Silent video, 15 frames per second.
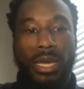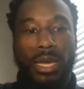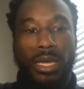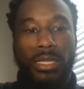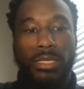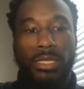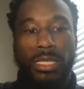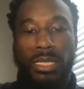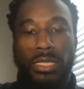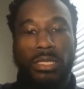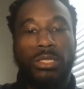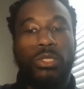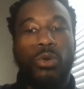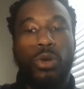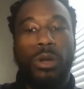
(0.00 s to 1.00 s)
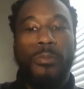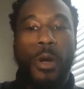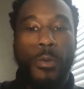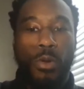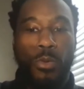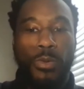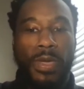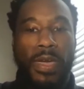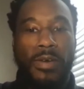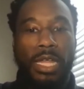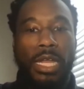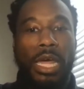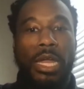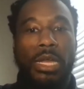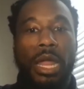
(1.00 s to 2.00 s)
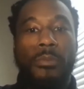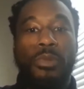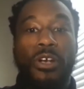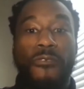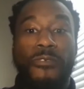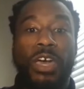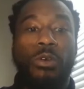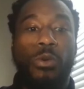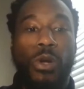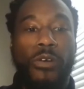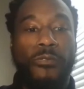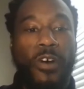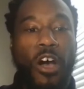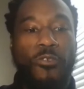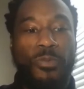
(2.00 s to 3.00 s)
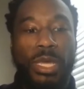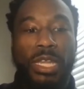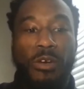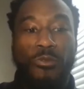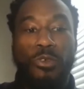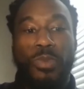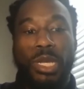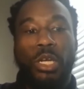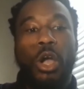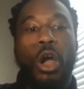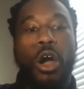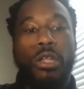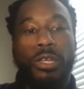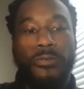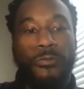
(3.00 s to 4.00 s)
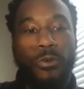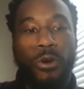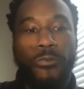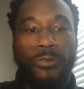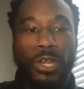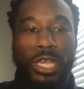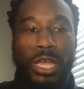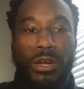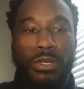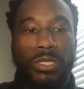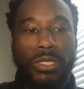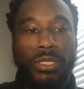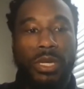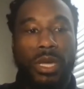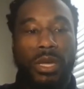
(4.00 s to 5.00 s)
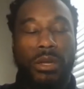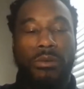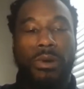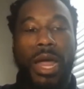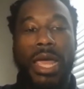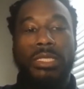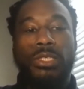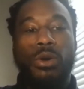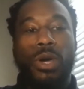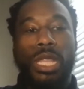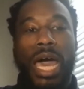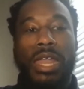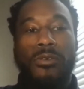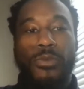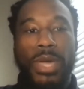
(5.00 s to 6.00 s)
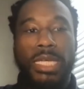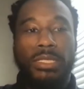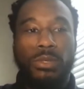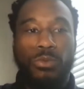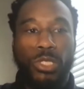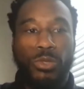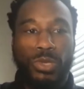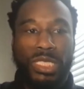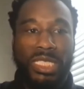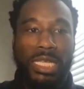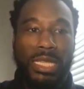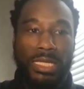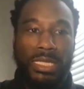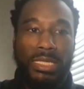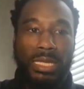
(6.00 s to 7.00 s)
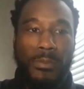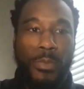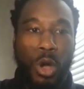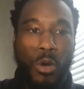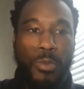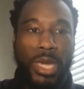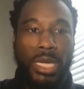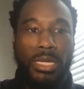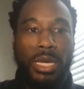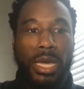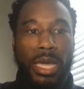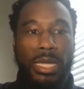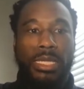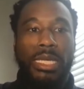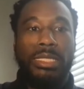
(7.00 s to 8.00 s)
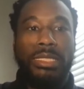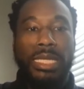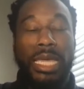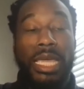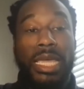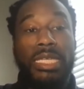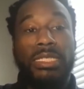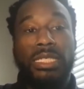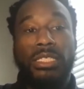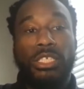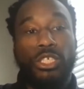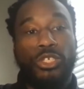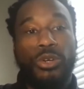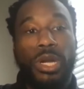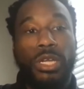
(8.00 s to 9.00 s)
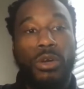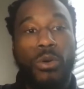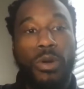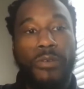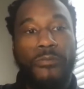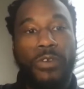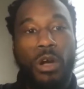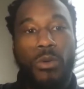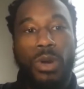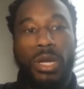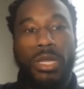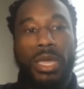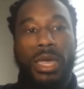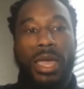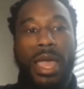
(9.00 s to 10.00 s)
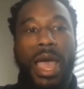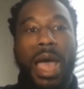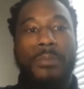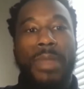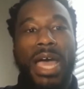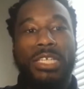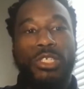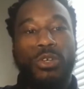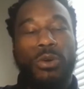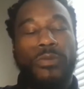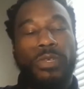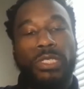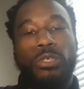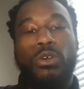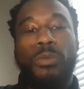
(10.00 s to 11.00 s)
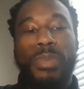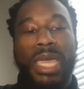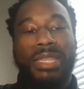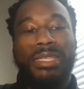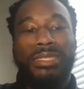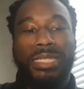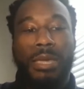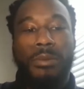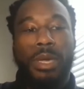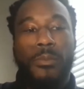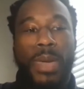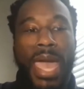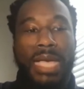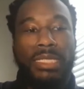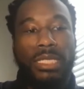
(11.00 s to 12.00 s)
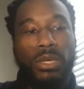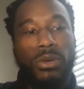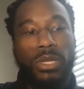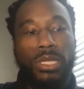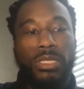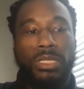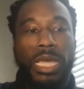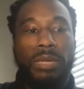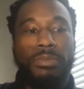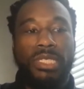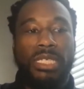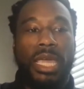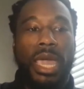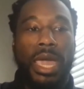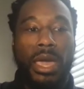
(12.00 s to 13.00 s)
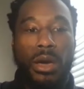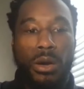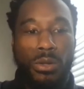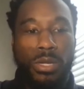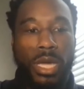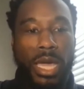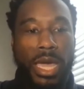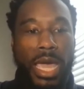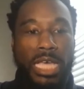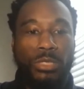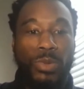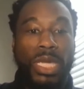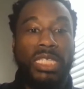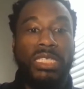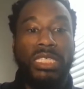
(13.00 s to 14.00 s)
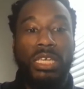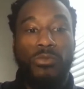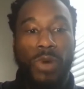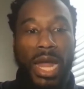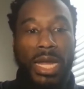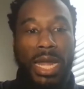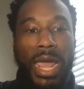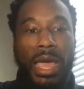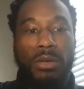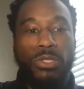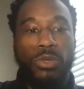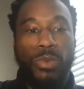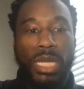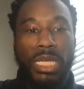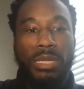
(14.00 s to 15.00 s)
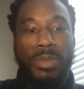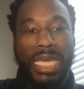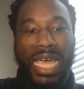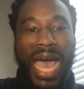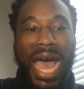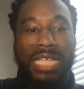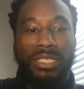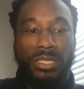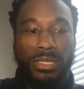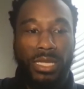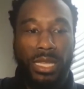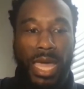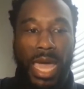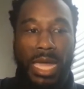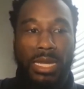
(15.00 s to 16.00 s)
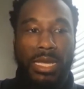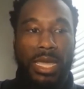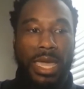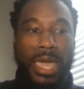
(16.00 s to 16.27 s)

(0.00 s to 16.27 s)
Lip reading: this is a historic moment where we have a number of federal involvement that we've been calling for years, right? So a lot of ways in which we see this as a moment to say, is this a trend going forward? I'm not sure if it's going to be at the same capacity or the same scale as we can see right now. So we need to be conscious of that.